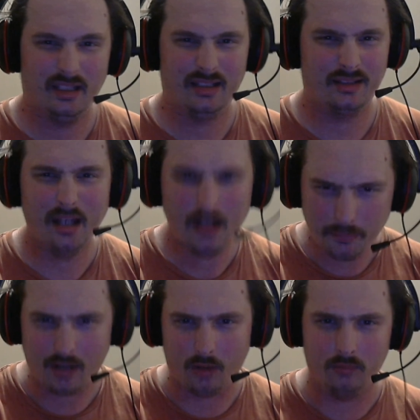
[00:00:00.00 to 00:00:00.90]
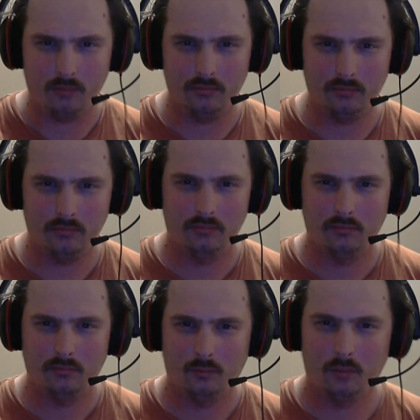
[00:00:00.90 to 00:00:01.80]
It's not about
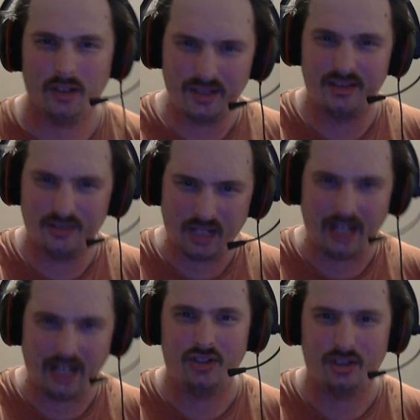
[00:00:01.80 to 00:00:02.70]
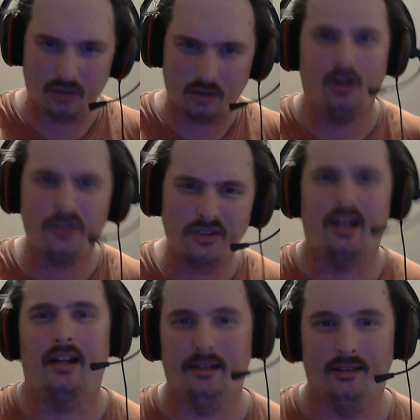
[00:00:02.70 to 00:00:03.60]
what station the call
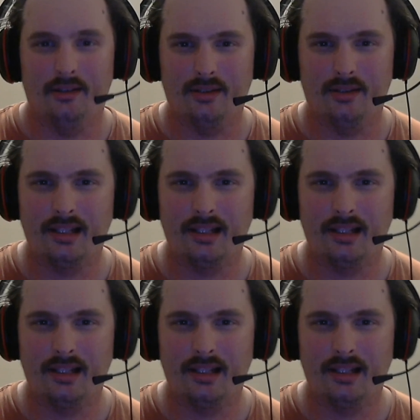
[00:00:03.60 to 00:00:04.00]
sign is.